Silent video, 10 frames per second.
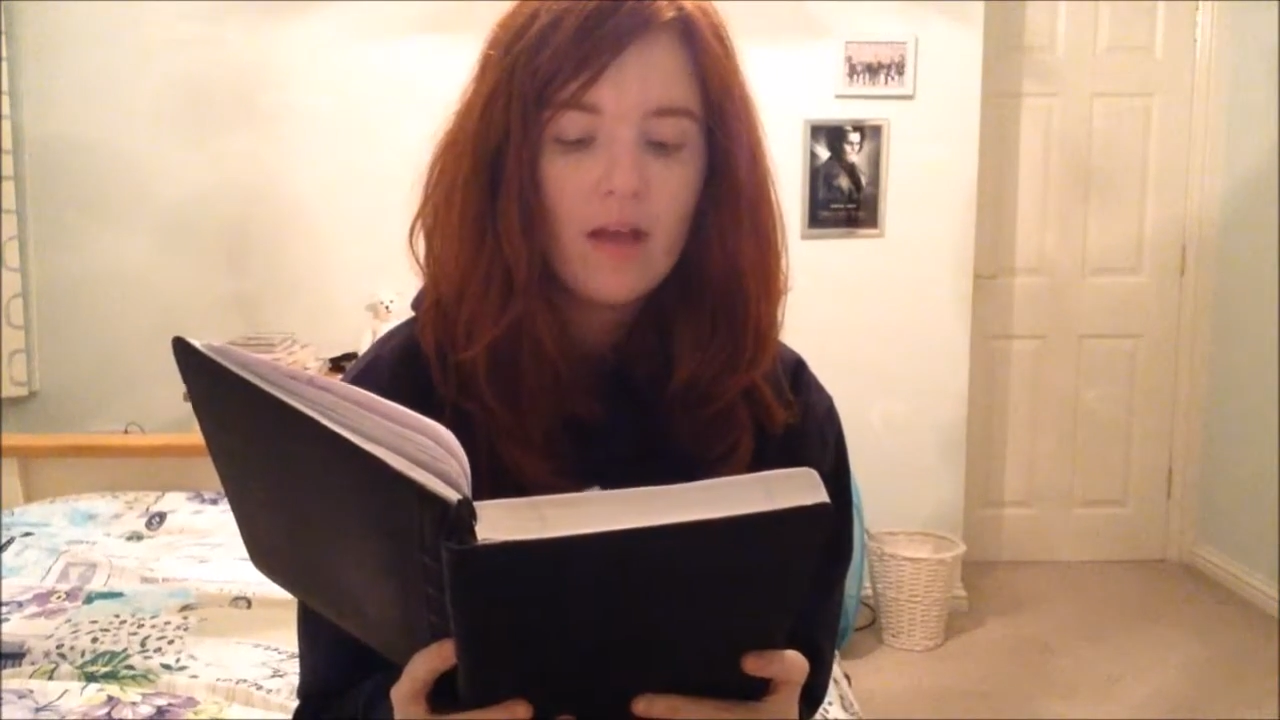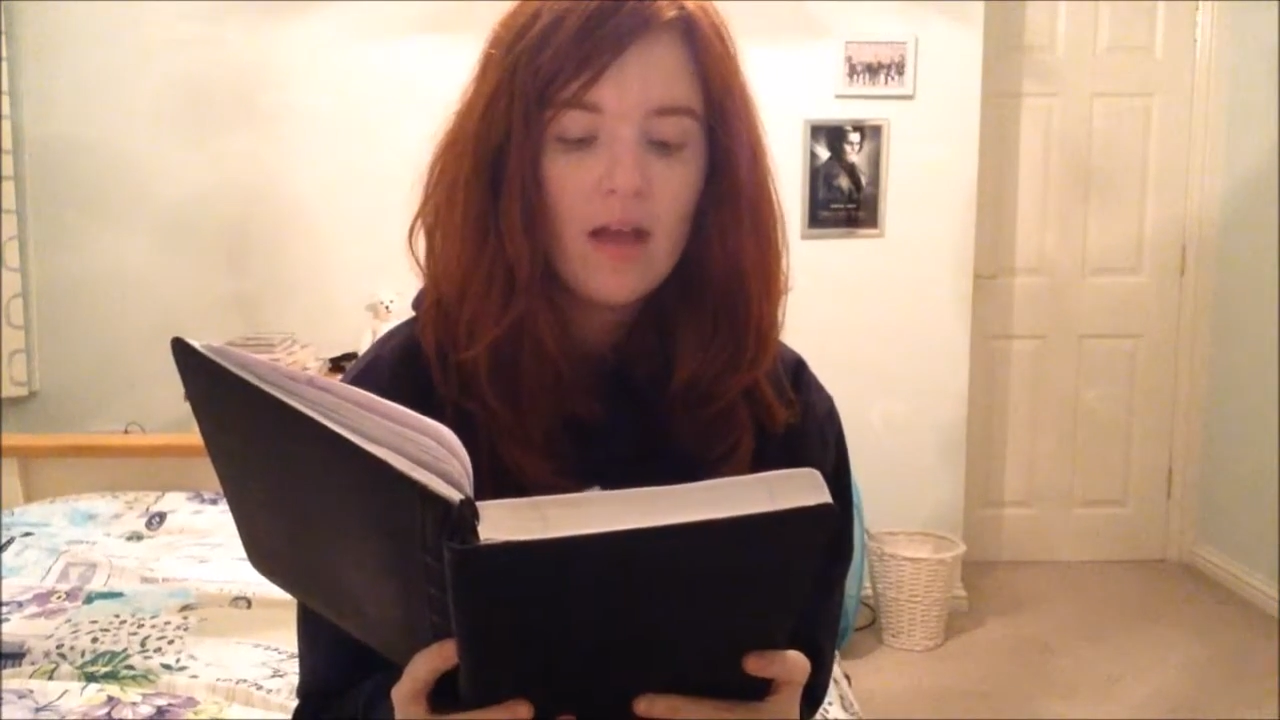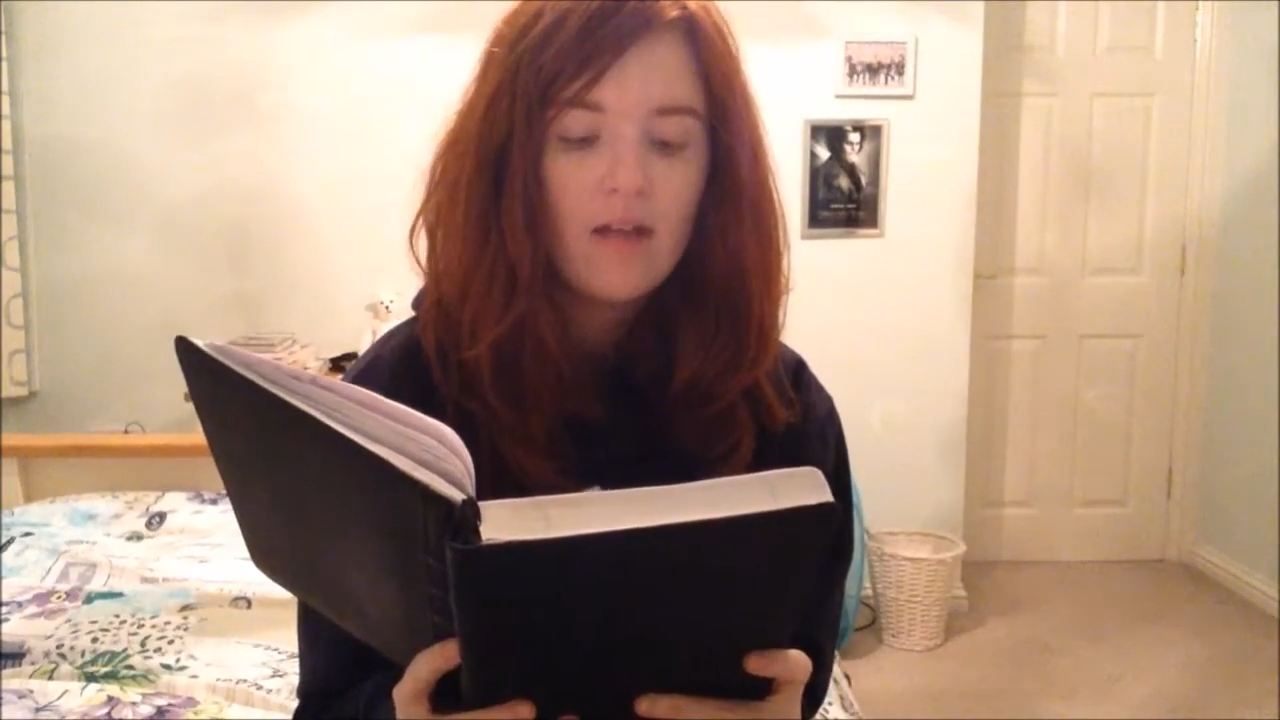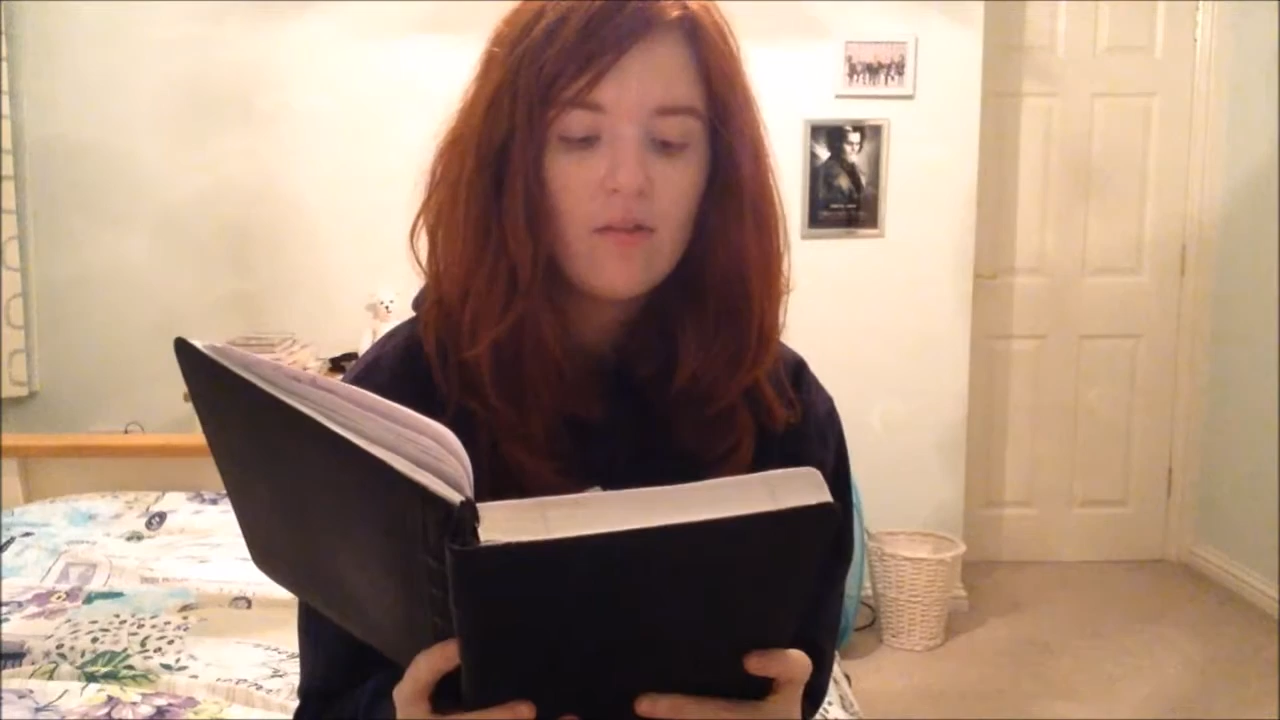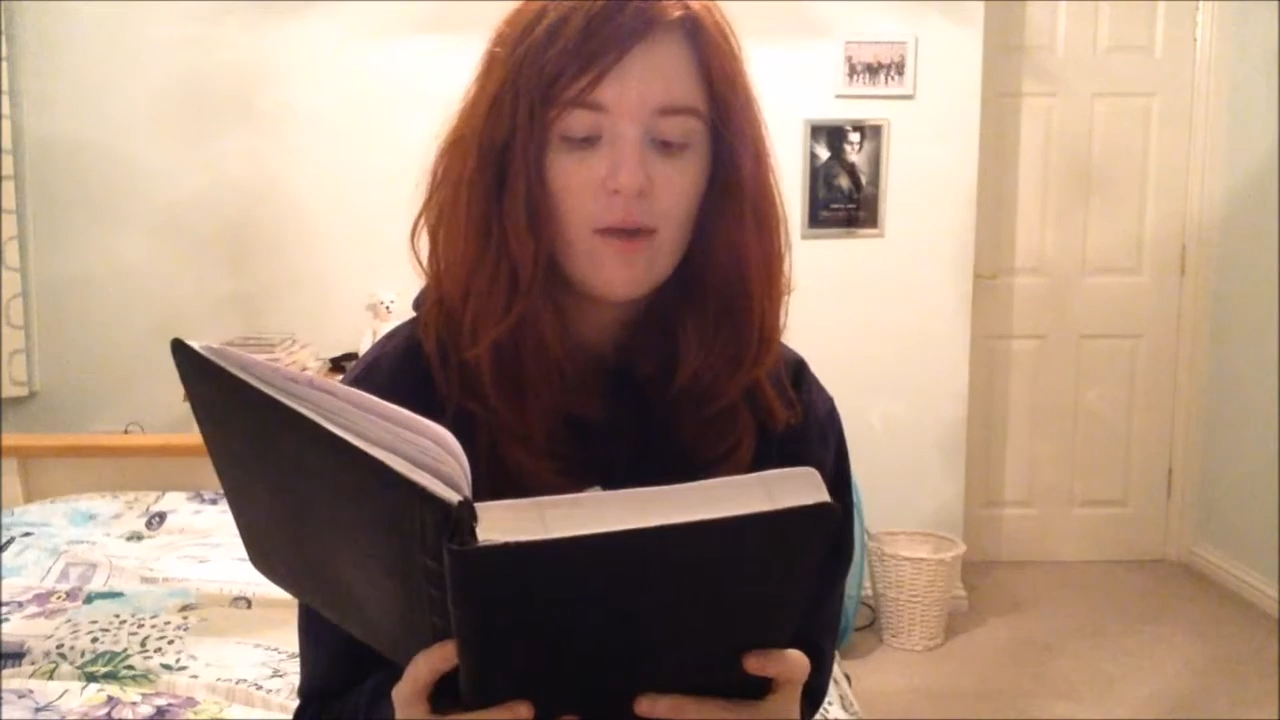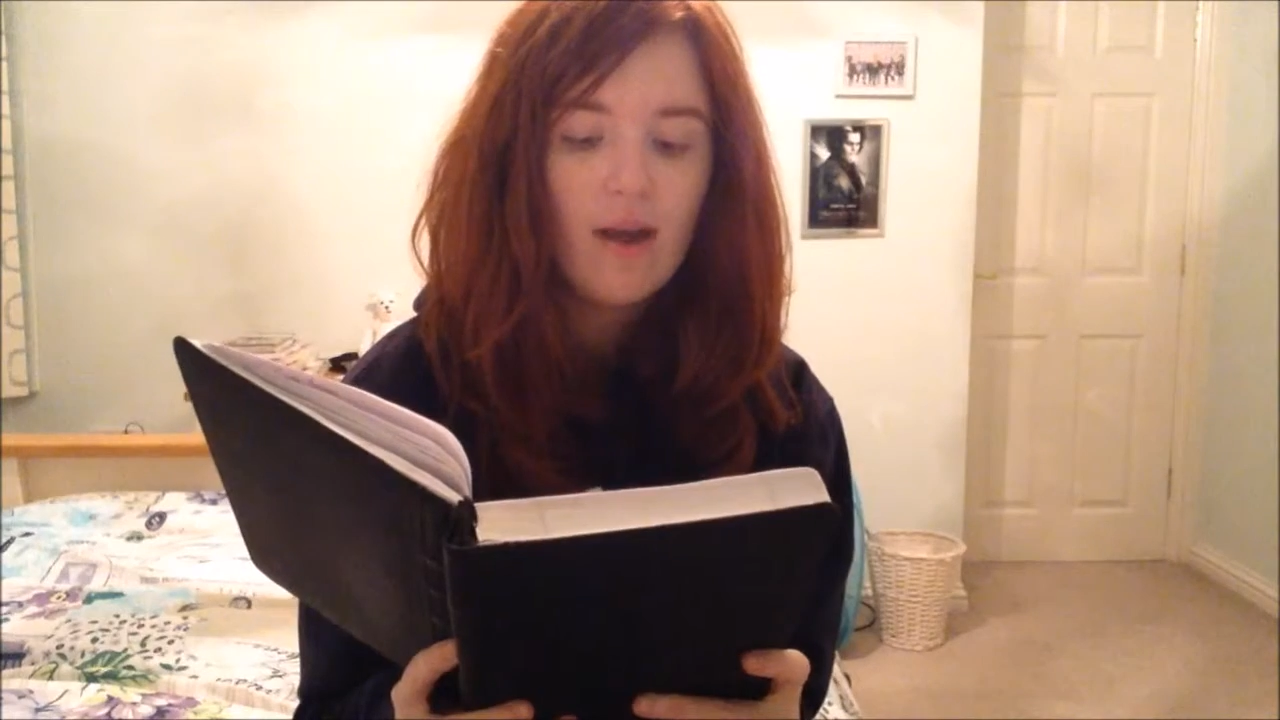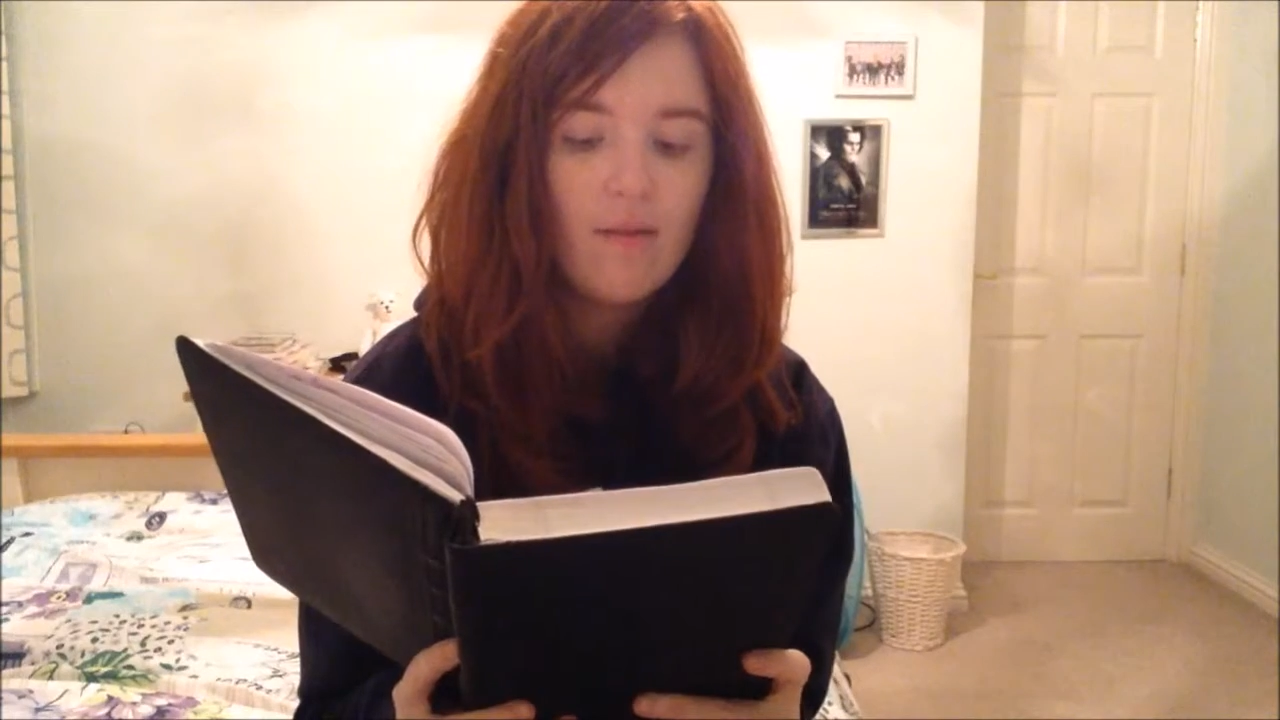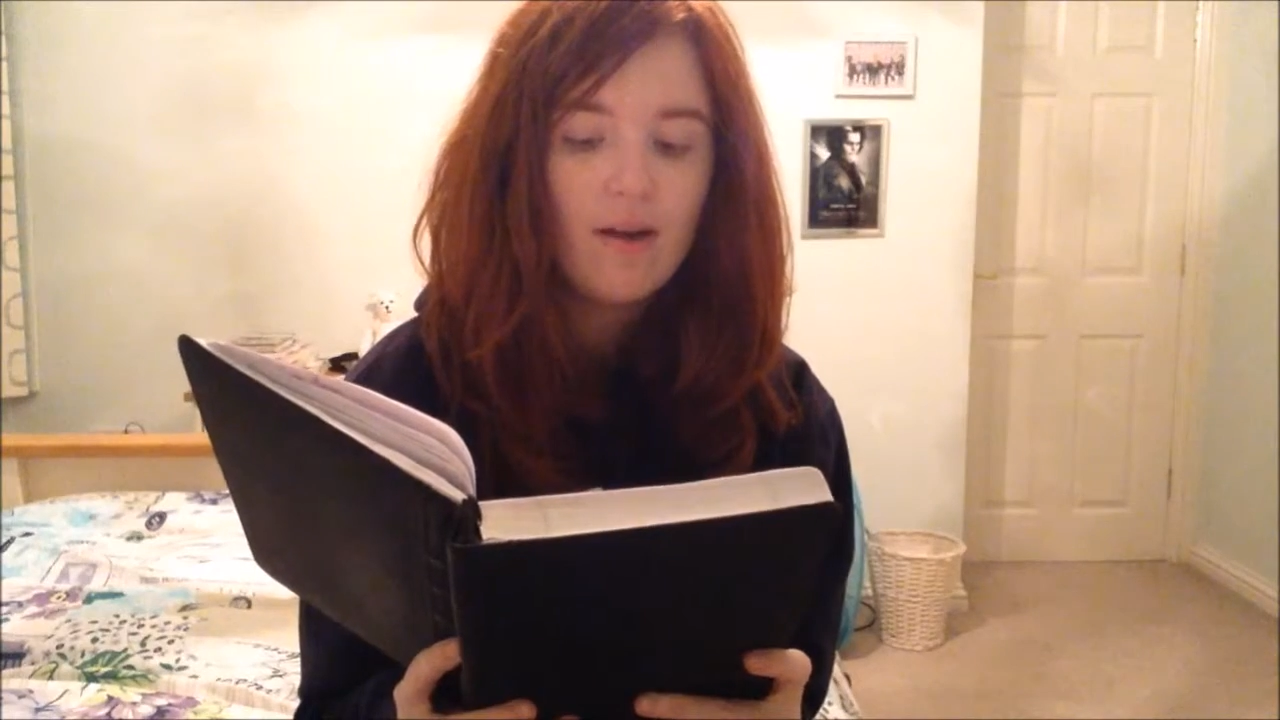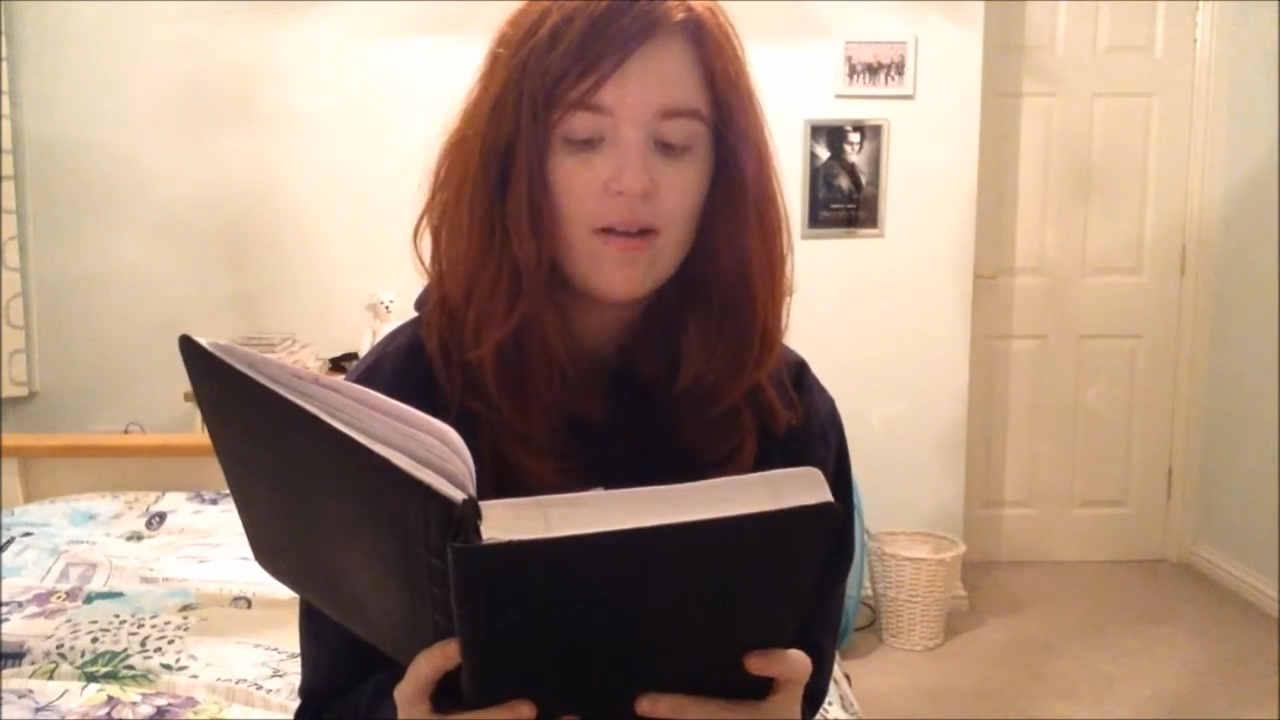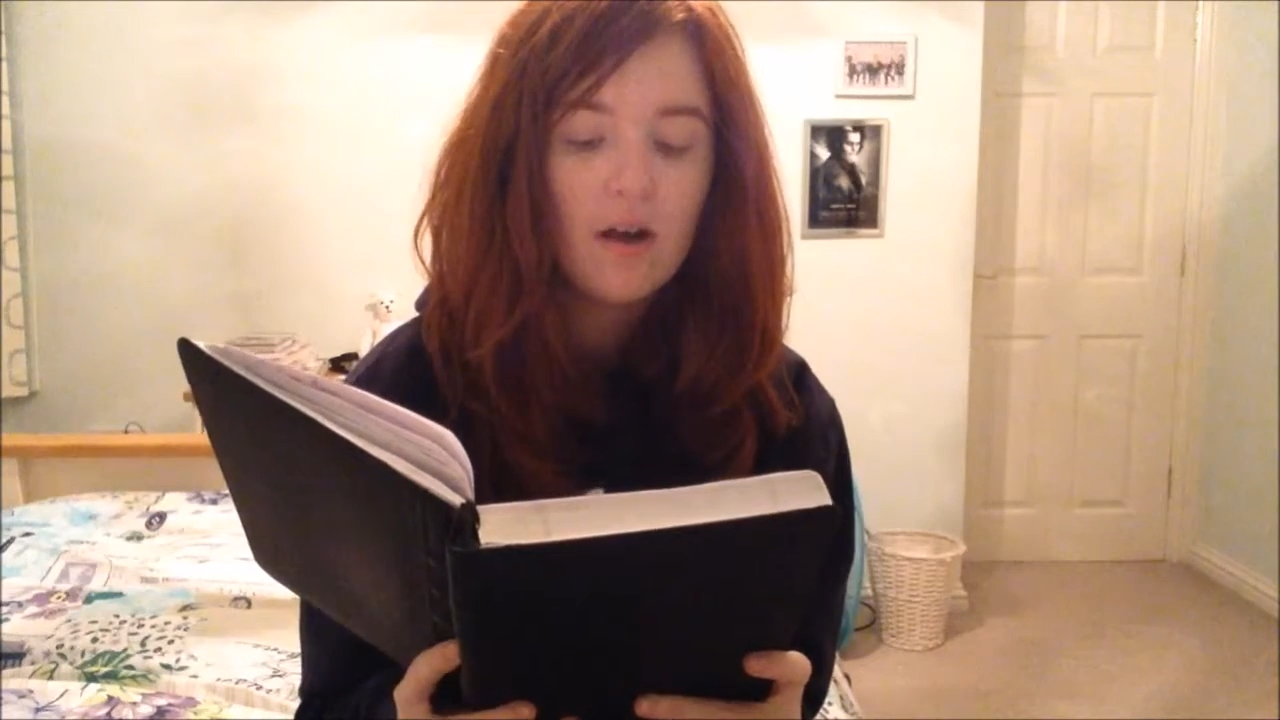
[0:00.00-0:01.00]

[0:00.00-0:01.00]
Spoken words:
His grey-white